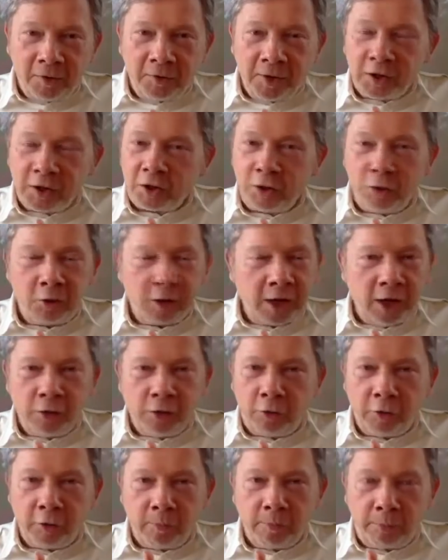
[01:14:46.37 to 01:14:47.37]
this you
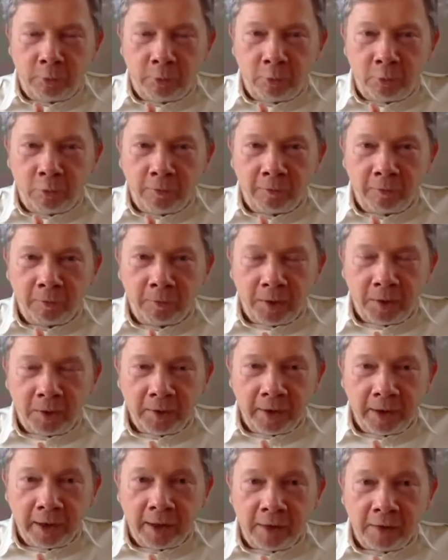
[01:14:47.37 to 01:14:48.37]
cannot improve
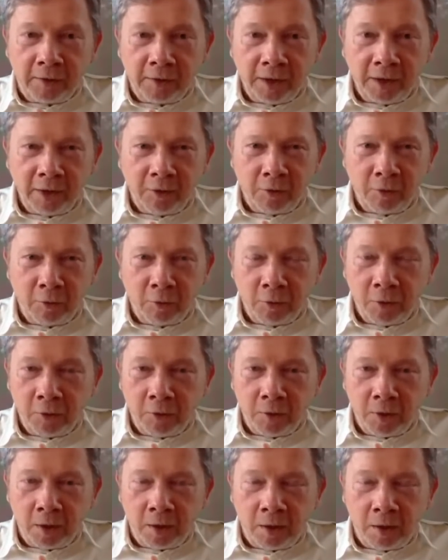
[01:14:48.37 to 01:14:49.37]
upon anything or who
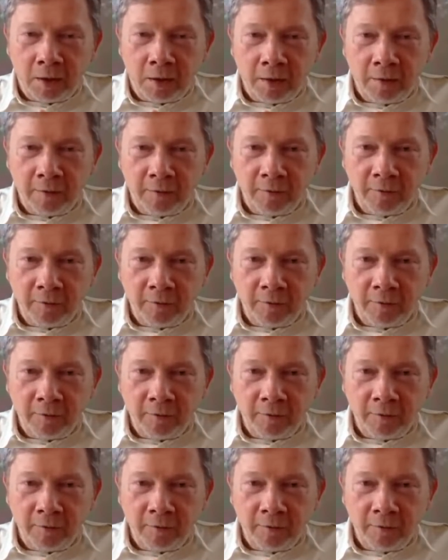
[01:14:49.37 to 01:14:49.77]
you are.